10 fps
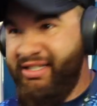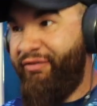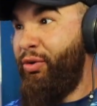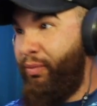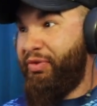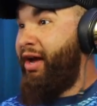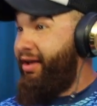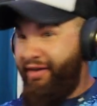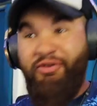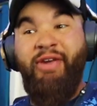If you
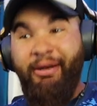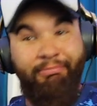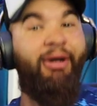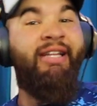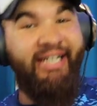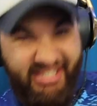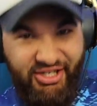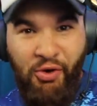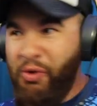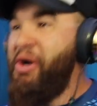if you getting bullied at
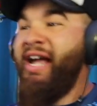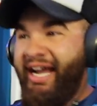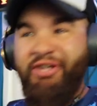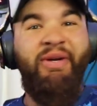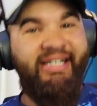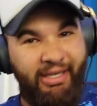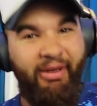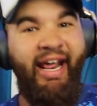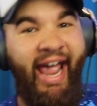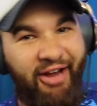school and you need
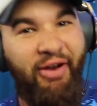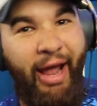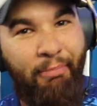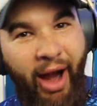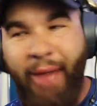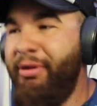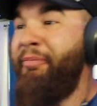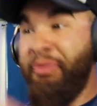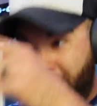somebody to handle that problem,